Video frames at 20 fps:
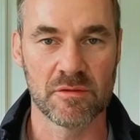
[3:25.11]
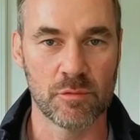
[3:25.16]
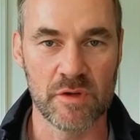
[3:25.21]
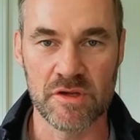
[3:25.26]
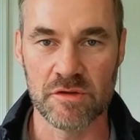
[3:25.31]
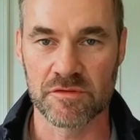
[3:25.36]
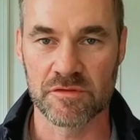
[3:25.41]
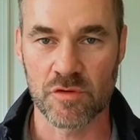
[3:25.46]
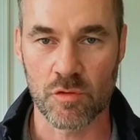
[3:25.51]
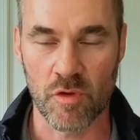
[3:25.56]
we
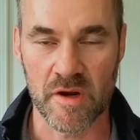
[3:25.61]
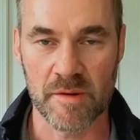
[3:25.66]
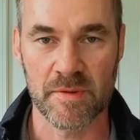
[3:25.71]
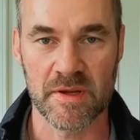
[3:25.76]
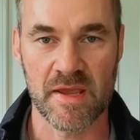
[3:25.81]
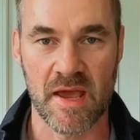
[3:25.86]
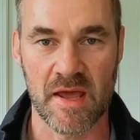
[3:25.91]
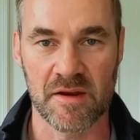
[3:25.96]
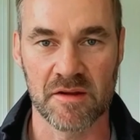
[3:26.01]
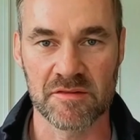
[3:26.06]
use quantum
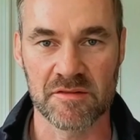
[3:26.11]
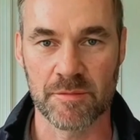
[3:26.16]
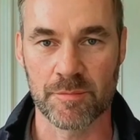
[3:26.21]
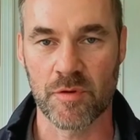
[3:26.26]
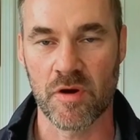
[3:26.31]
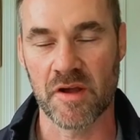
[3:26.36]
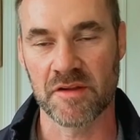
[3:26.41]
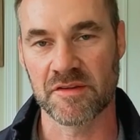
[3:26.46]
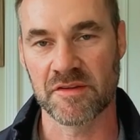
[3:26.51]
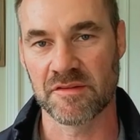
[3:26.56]
mechanics to
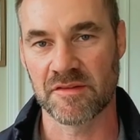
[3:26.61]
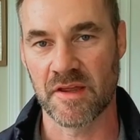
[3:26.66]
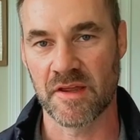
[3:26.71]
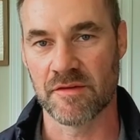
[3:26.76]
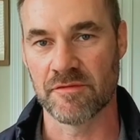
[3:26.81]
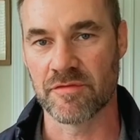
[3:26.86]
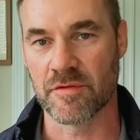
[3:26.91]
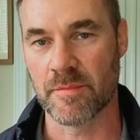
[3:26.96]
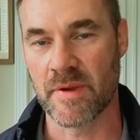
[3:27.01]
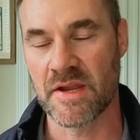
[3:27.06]
process that
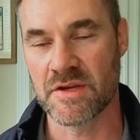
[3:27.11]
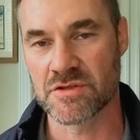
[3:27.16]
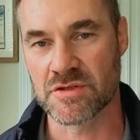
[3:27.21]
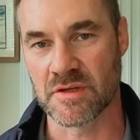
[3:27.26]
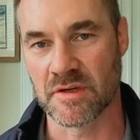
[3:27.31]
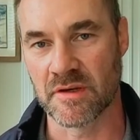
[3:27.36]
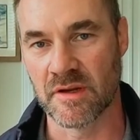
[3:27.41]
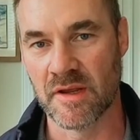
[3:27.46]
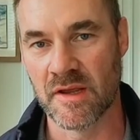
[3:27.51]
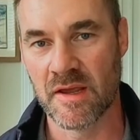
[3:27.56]

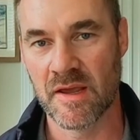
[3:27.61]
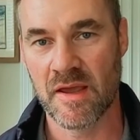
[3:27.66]
information.